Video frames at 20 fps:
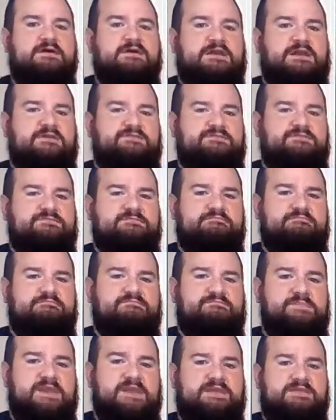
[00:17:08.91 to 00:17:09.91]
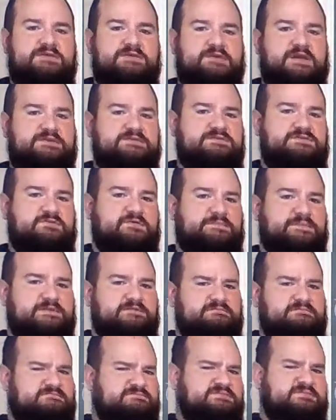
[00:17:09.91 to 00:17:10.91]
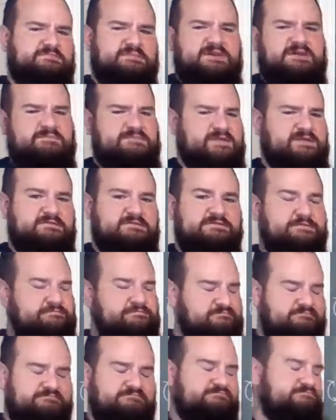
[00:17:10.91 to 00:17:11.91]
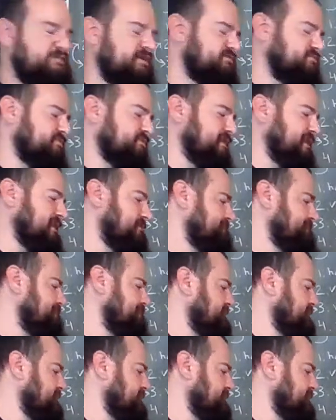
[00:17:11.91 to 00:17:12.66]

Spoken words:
kind of making you guys do them and submit them and mess with that.